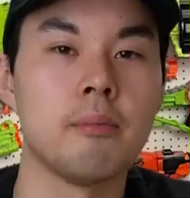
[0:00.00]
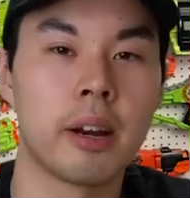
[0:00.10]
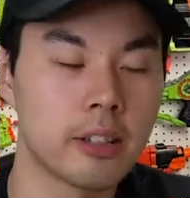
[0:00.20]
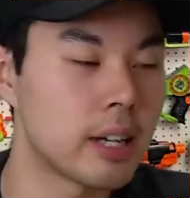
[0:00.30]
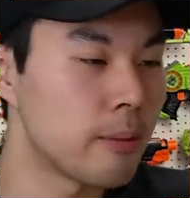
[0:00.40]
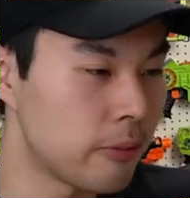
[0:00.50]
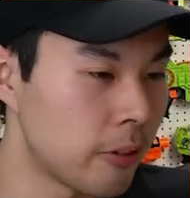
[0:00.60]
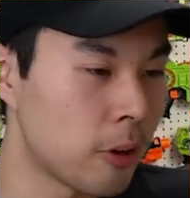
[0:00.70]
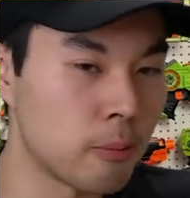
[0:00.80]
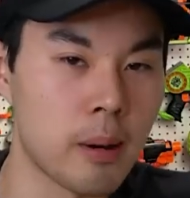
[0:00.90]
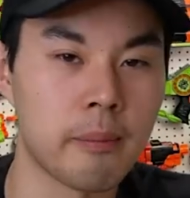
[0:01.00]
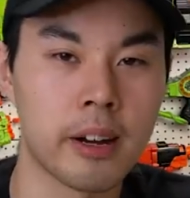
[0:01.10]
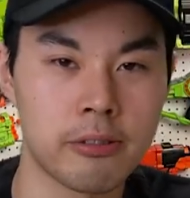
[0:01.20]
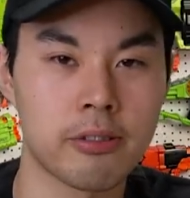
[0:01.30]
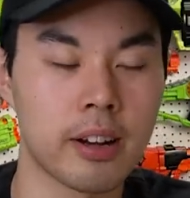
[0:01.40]
Maritime foam,
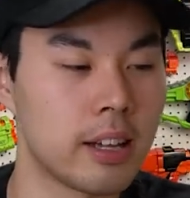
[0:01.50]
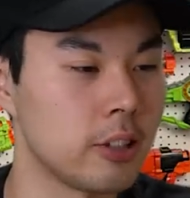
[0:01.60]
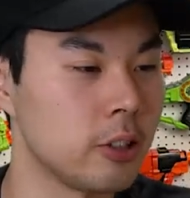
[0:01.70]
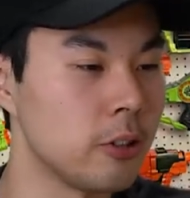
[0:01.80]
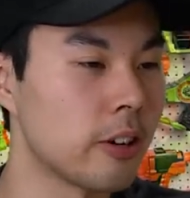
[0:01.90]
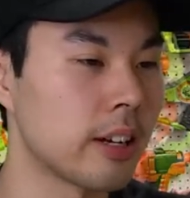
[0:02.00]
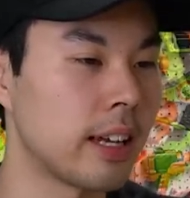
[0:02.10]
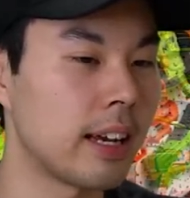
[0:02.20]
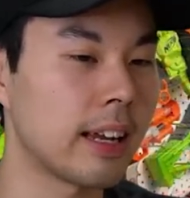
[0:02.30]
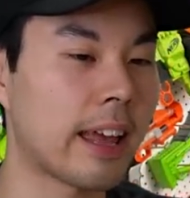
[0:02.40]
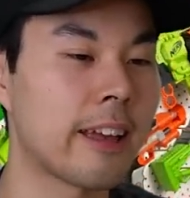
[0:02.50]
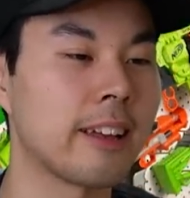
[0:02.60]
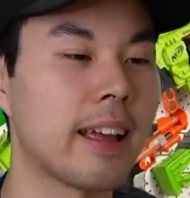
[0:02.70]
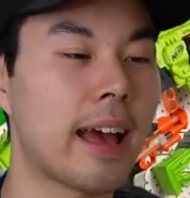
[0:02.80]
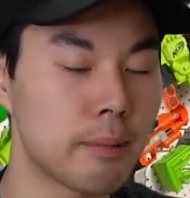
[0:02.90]
my friend, you are getting
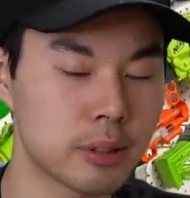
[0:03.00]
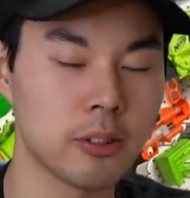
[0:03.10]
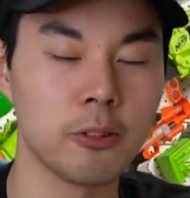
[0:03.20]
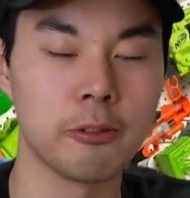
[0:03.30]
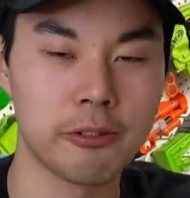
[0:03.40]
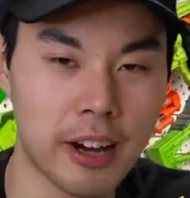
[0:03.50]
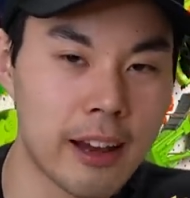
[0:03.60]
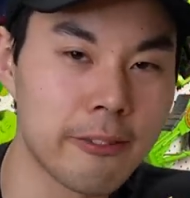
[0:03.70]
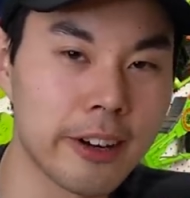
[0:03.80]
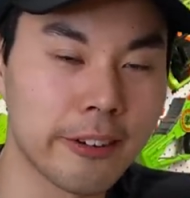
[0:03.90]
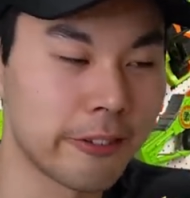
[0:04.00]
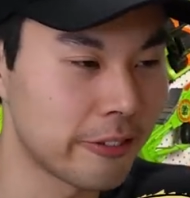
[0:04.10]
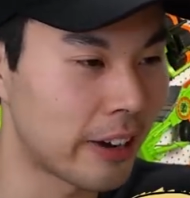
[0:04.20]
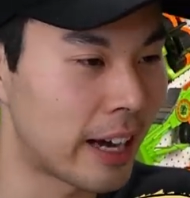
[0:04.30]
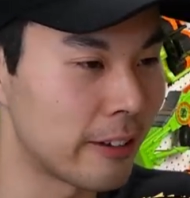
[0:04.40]
a absolute five out of
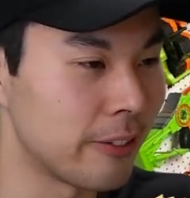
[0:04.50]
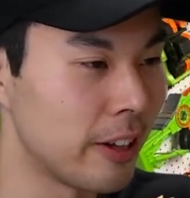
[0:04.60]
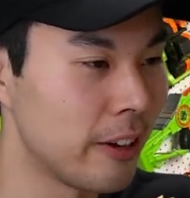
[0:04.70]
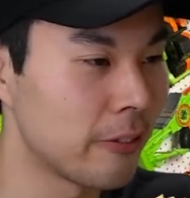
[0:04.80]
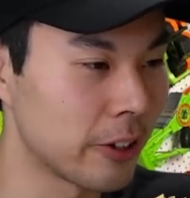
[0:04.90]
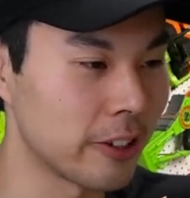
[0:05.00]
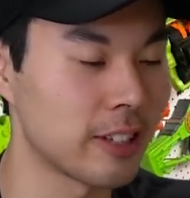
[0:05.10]
five for your